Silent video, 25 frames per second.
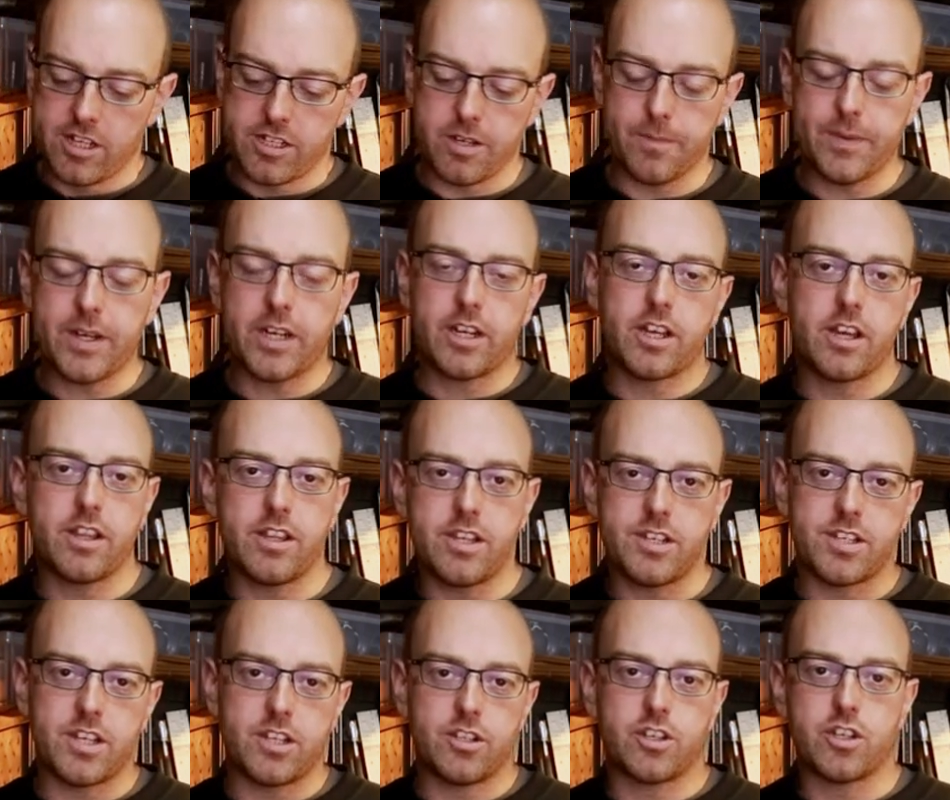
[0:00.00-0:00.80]
So I'm going to cut
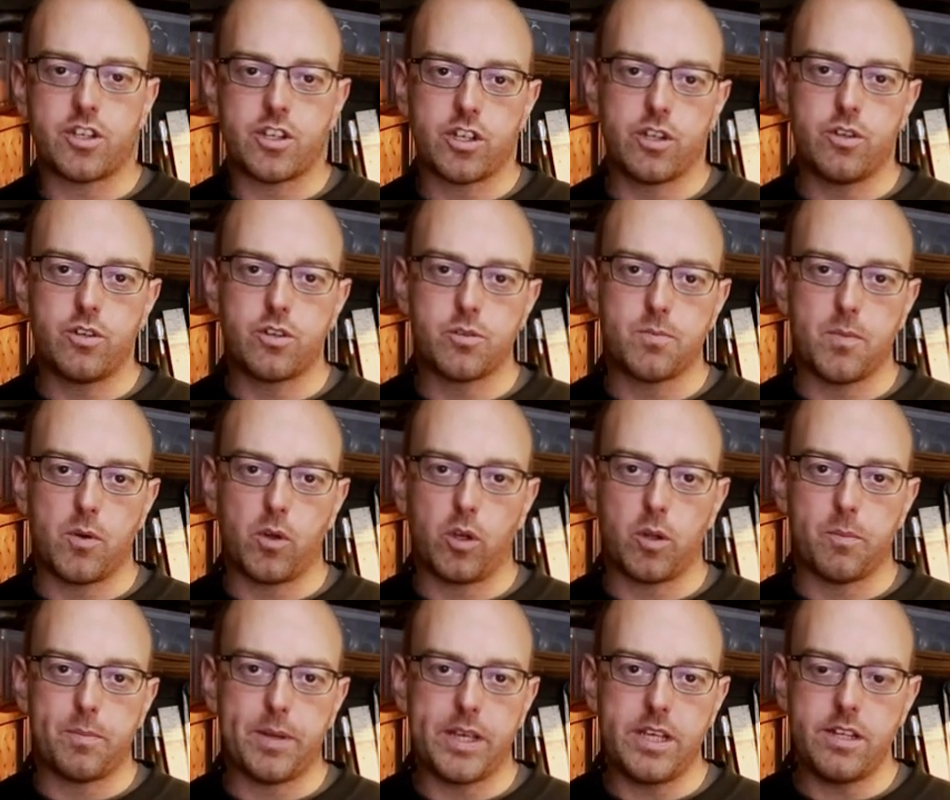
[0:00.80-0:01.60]
this into two
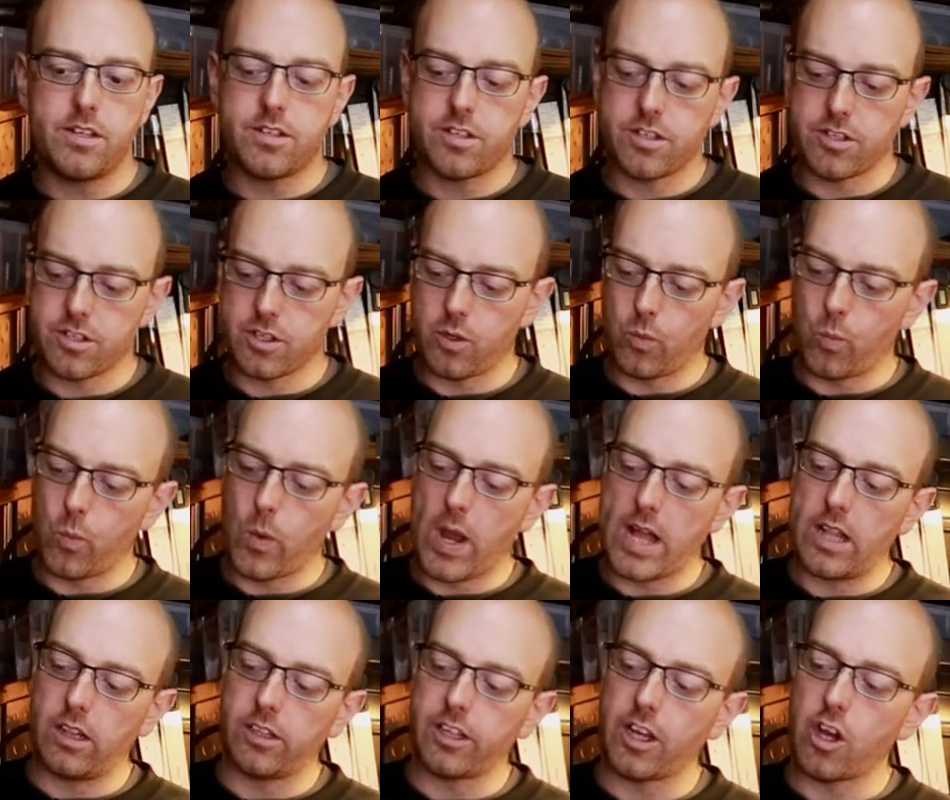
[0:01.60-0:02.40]
smaller pieces and
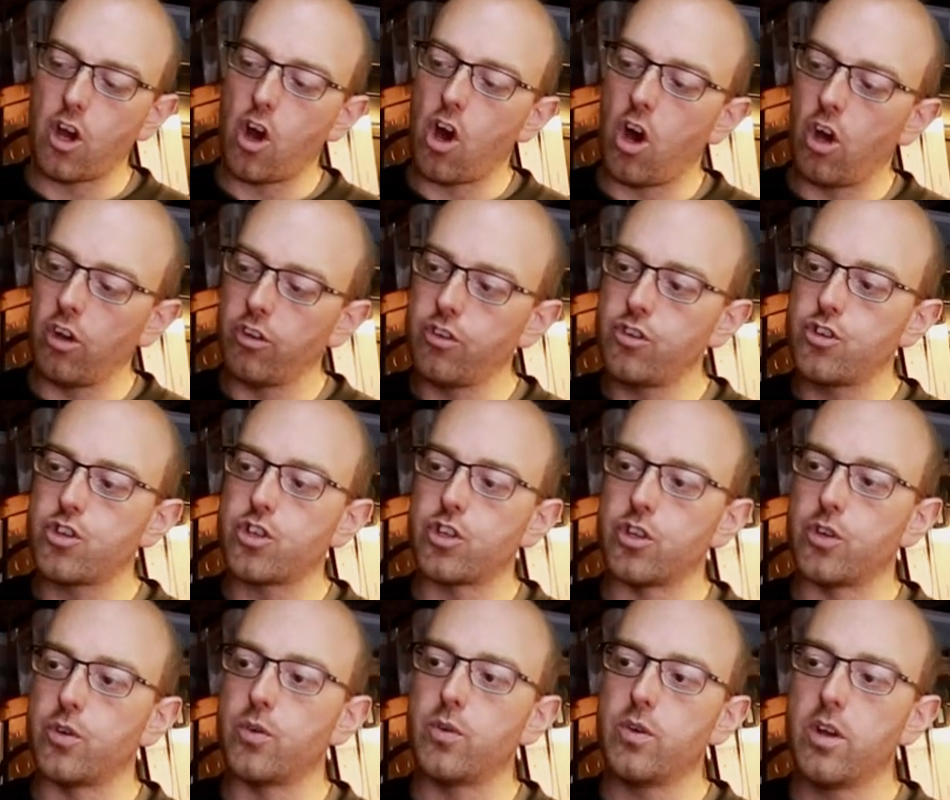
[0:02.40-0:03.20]
weld it
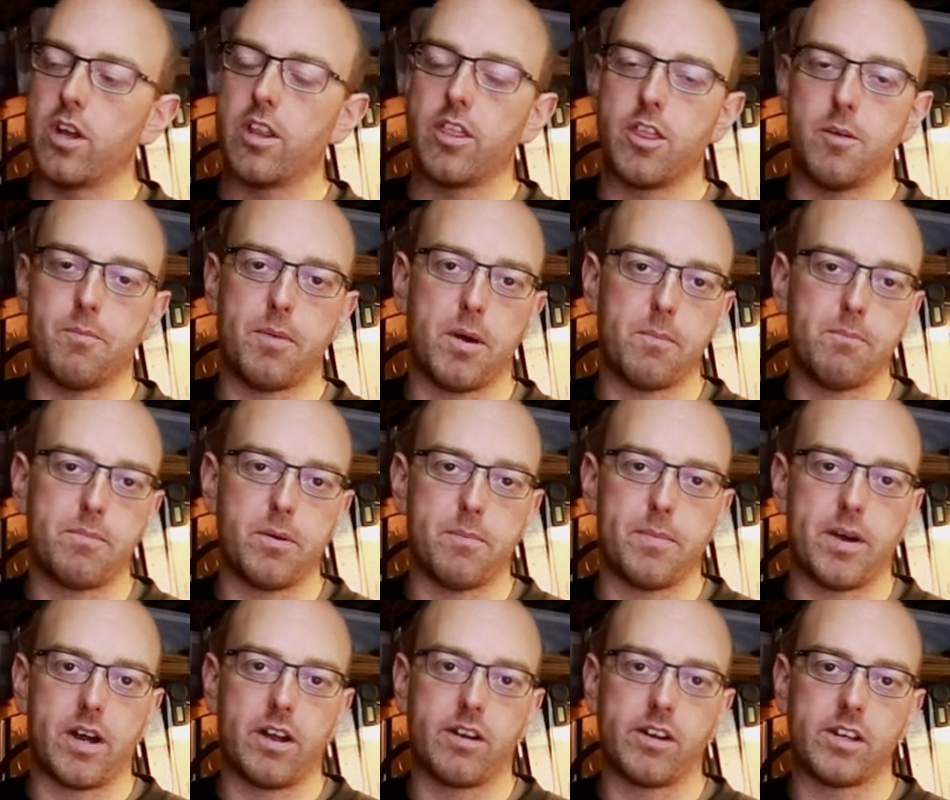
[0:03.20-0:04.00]
onto the
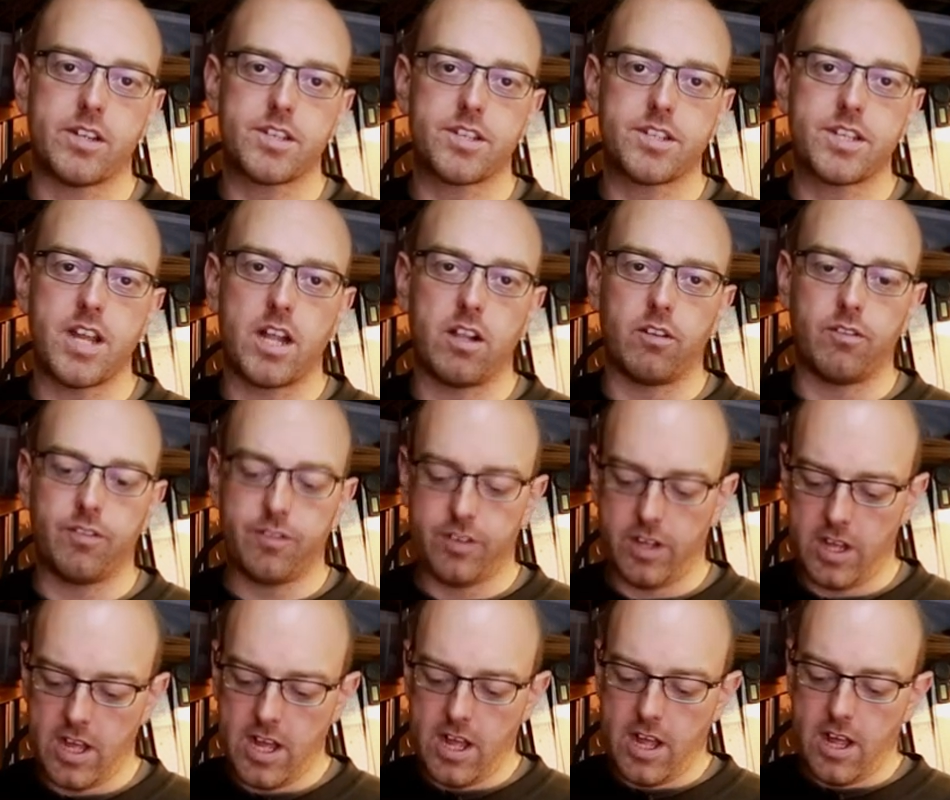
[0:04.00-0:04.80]
bumper bar
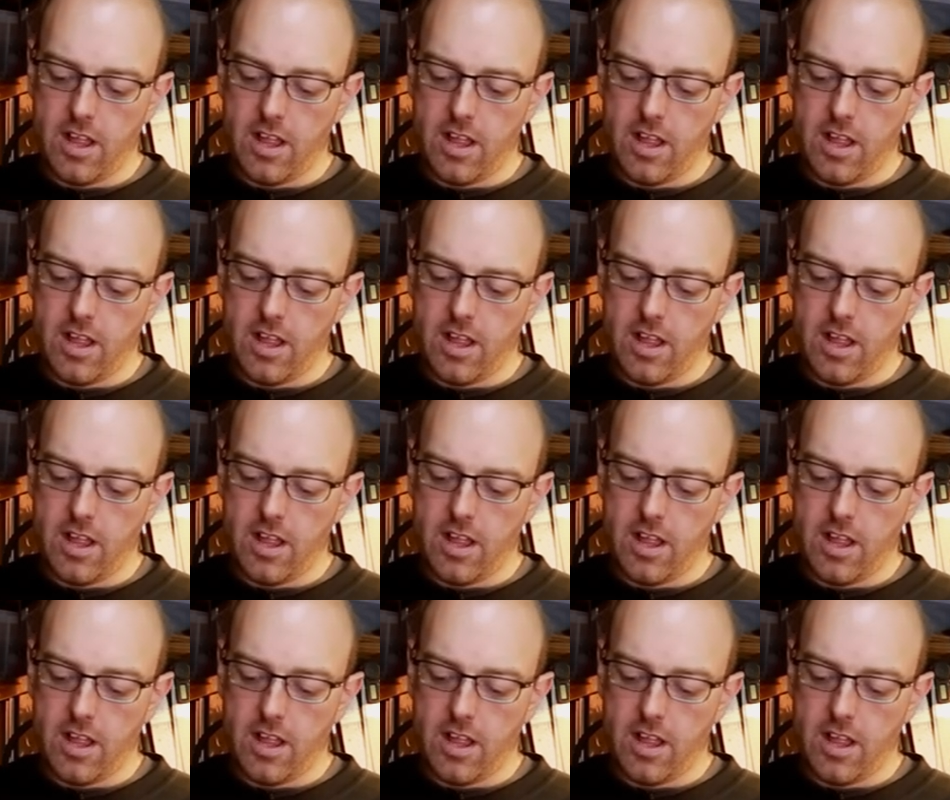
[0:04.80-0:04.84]
itself.